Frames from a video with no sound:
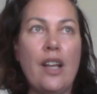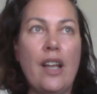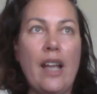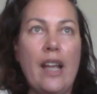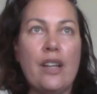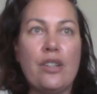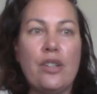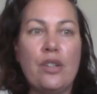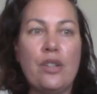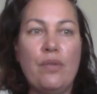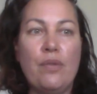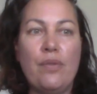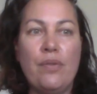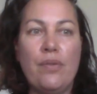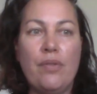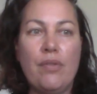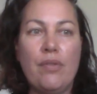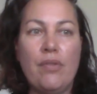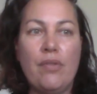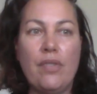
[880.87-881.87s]
out of
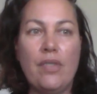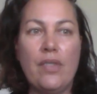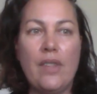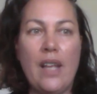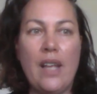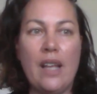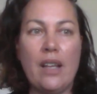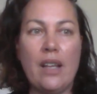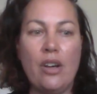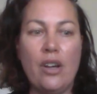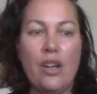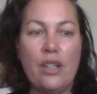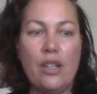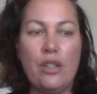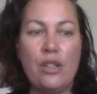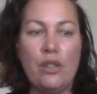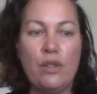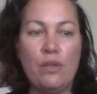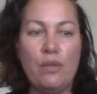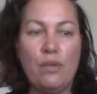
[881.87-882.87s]
that
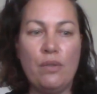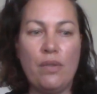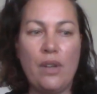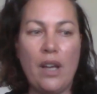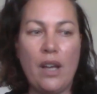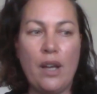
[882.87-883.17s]
kind of